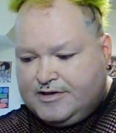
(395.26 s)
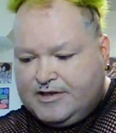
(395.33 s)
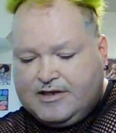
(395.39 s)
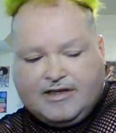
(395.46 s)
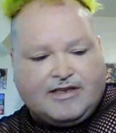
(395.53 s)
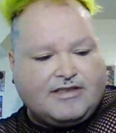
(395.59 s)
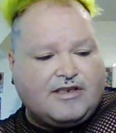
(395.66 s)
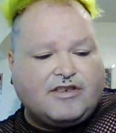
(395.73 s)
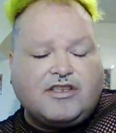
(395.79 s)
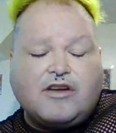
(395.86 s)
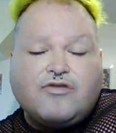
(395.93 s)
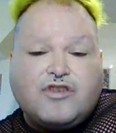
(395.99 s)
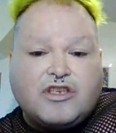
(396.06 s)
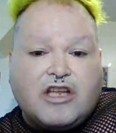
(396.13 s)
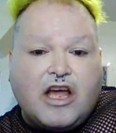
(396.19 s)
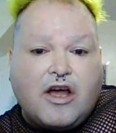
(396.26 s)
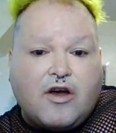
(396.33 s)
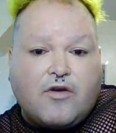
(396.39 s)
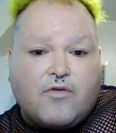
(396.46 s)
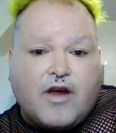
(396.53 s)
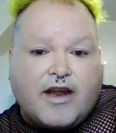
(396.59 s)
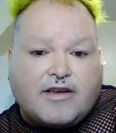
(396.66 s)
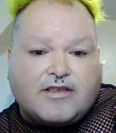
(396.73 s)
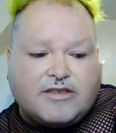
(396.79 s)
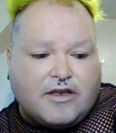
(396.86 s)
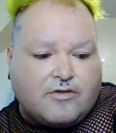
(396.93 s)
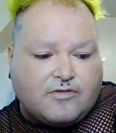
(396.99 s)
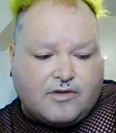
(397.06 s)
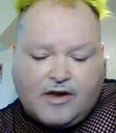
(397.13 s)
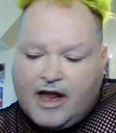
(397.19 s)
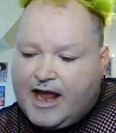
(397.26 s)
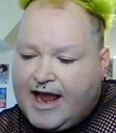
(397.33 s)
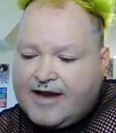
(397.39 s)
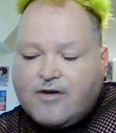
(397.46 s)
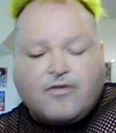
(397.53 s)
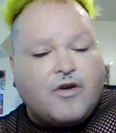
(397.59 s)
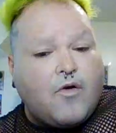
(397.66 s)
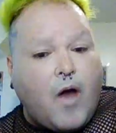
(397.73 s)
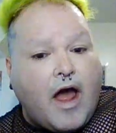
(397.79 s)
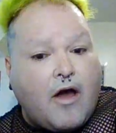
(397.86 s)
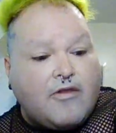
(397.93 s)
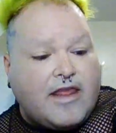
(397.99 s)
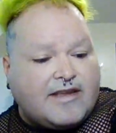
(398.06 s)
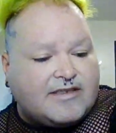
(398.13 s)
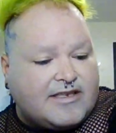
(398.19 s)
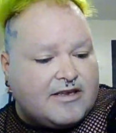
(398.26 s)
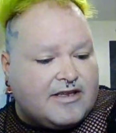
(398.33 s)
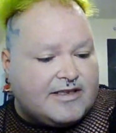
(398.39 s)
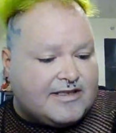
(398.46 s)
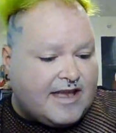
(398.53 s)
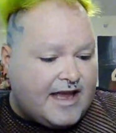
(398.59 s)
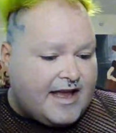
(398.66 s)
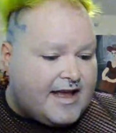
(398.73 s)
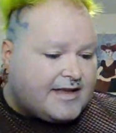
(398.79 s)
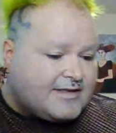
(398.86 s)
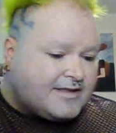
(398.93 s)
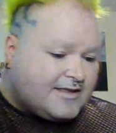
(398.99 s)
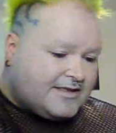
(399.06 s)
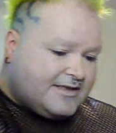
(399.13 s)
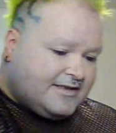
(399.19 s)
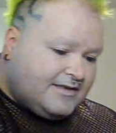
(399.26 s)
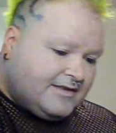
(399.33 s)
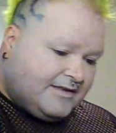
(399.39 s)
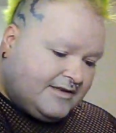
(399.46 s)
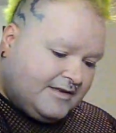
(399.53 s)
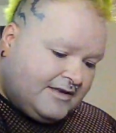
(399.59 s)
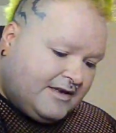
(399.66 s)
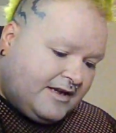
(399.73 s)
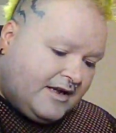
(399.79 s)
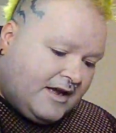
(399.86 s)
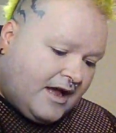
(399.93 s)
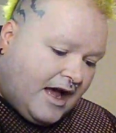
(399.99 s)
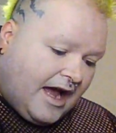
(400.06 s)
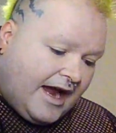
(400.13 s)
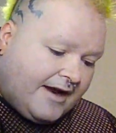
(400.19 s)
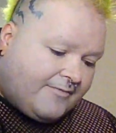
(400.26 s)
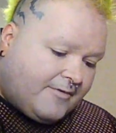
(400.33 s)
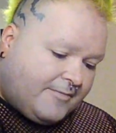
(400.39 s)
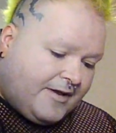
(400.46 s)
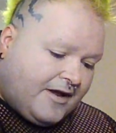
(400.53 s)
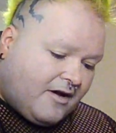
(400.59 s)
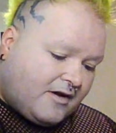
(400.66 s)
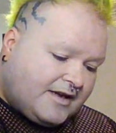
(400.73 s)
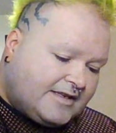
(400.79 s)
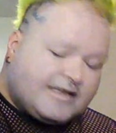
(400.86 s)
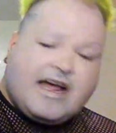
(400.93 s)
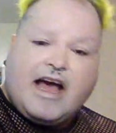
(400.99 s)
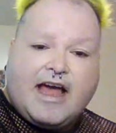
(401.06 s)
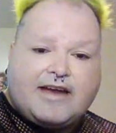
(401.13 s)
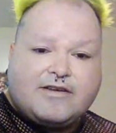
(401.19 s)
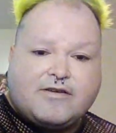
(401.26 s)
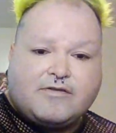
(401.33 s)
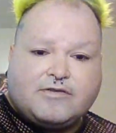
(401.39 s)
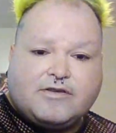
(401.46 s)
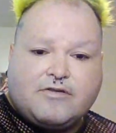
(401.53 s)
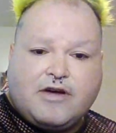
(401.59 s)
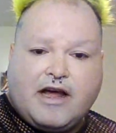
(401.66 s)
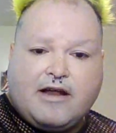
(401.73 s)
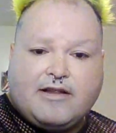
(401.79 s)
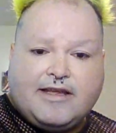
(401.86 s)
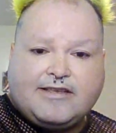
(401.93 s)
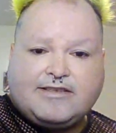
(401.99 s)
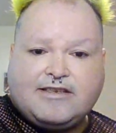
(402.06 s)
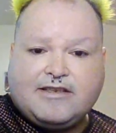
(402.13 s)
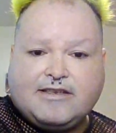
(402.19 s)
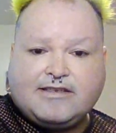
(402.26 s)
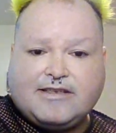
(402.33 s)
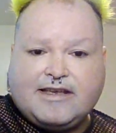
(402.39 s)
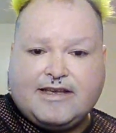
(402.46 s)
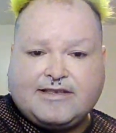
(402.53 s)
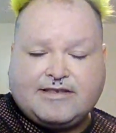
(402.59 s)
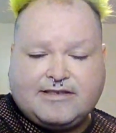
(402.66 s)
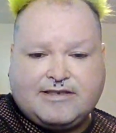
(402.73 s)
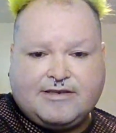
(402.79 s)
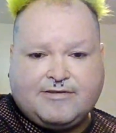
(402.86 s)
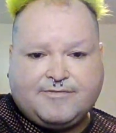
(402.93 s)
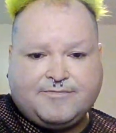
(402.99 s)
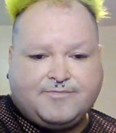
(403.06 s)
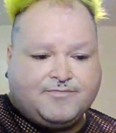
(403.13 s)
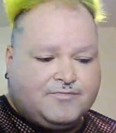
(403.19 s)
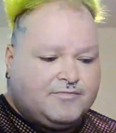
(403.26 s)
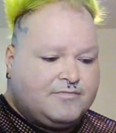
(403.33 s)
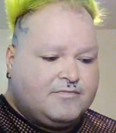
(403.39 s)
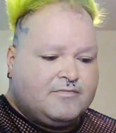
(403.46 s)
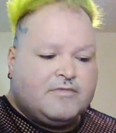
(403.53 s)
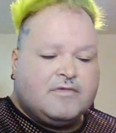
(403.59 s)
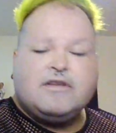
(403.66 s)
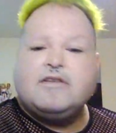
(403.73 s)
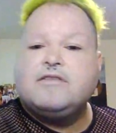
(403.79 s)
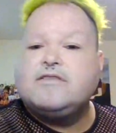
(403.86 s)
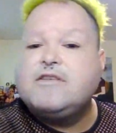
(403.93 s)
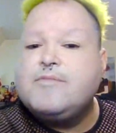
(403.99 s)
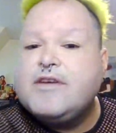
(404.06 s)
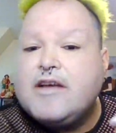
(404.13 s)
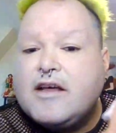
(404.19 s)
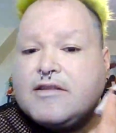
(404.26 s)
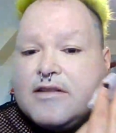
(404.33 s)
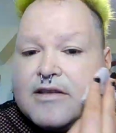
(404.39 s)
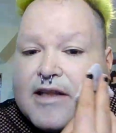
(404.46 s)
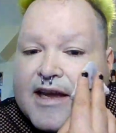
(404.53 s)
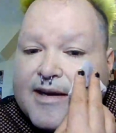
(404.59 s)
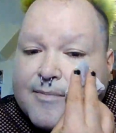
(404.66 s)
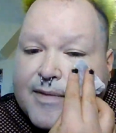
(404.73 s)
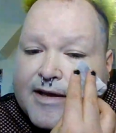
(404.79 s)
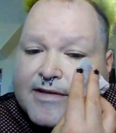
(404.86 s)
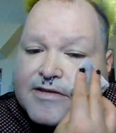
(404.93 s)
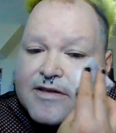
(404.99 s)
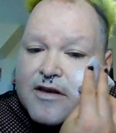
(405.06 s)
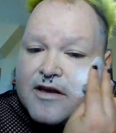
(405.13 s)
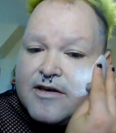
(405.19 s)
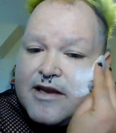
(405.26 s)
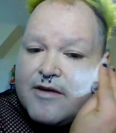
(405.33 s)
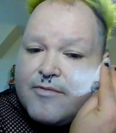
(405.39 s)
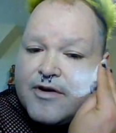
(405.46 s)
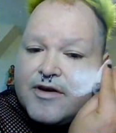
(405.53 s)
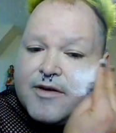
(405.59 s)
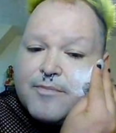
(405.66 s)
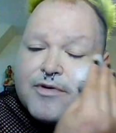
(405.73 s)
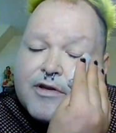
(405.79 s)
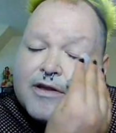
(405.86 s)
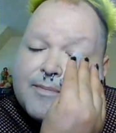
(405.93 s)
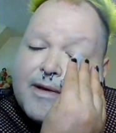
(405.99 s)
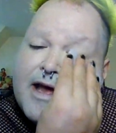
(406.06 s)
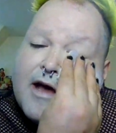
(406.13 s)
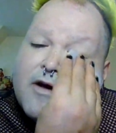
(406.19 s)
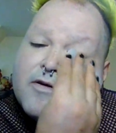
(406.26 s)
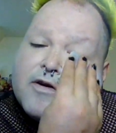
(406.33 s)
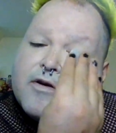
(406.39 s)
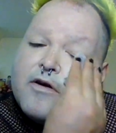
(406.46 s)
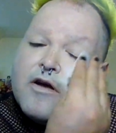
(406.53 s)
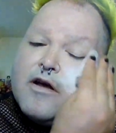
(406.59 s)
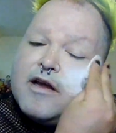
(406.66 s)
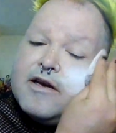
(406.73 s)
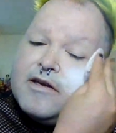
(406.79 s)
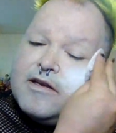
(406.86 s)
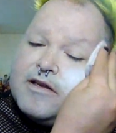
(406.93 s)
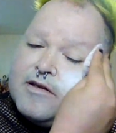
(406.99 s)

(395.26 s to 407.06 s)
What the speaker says: Because they're so slow, and so I don't know how they still exist. I will be honest, I don't know how they still exist. So we got the light base on, now we're going to put the powder on.